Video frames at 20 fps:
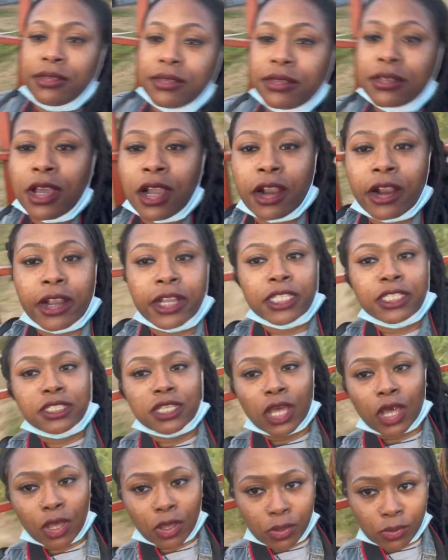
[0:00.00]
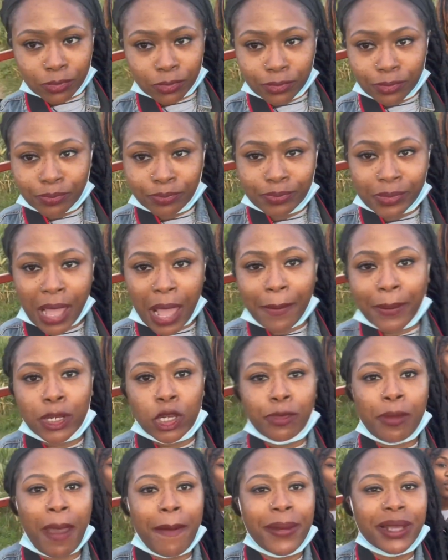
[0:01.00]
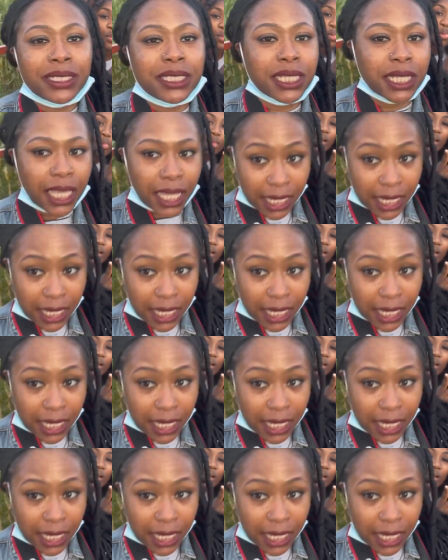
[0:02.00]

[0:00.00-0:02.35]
All right, so I'm gonna do my best to get